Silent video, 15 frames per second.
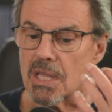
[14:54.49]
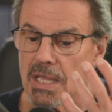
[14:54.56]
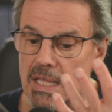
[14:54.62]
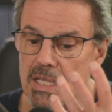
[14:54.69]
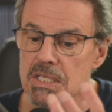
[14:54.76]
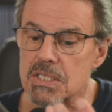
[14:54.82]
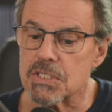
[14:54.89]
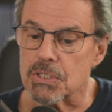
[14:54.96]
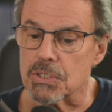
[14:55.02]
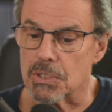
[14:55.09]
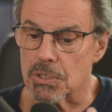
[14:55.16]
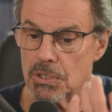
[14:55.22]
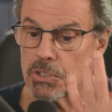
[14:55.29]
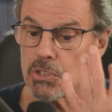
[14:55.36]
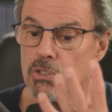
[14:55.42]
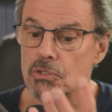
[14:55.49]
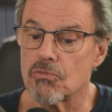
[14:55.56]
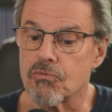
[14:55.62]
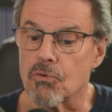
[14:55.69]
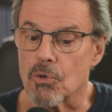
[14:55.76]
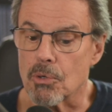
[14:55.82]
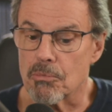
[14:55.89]
into a
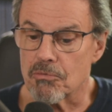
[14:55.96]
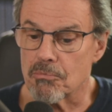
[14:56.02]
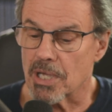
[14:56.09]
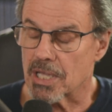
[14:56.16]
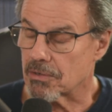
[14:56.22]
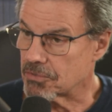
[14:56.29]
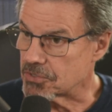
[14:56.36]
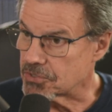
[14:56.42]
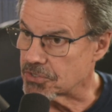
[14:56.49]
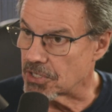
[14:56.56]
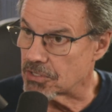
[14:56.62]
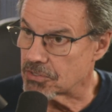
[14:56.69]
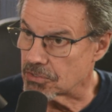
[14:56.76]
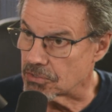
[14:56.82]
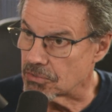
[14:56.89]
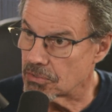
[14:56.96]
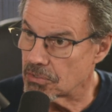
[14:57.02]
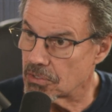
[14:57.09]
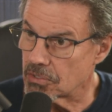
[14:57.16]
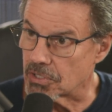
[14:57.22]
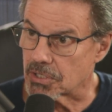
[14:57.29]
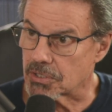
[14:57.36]
new form of
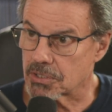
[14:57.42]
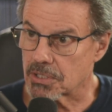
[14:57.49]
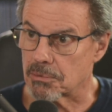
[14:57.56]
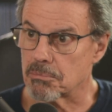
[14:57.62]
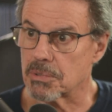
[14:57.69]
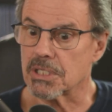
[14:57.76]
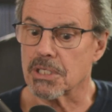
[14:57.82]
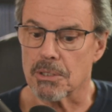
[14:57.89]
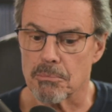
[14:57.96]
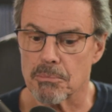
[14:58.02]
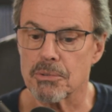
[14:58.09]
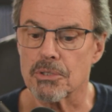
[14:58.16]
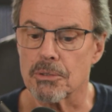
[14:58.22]
manifestation that can become